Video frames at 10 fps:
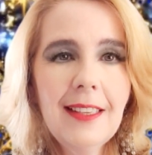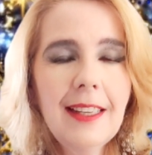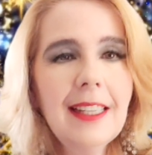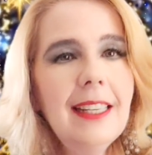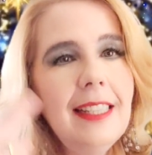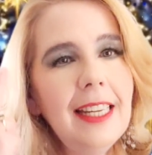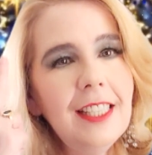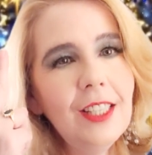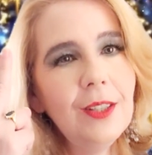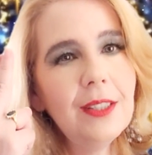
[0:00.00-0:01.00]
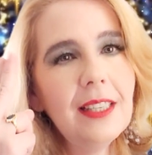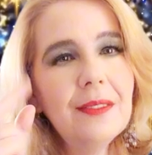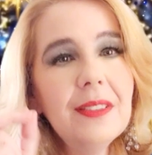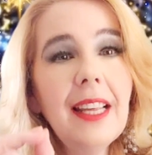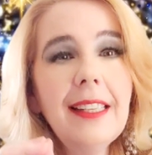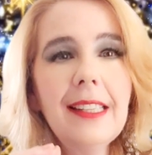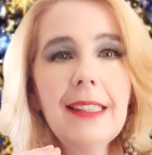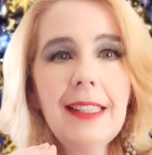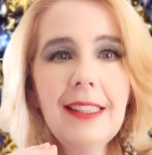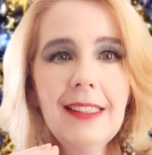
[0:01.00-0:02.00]
connecting yourself
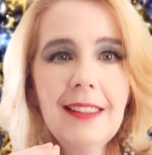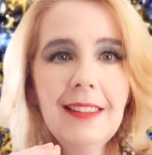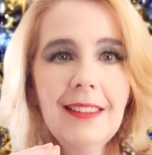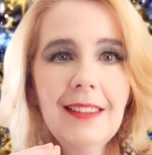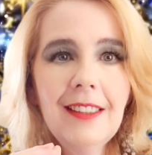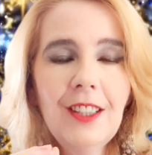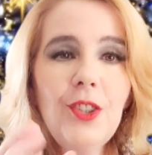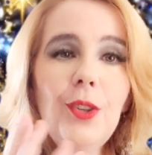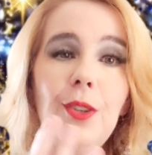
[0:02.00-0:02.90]
psychically to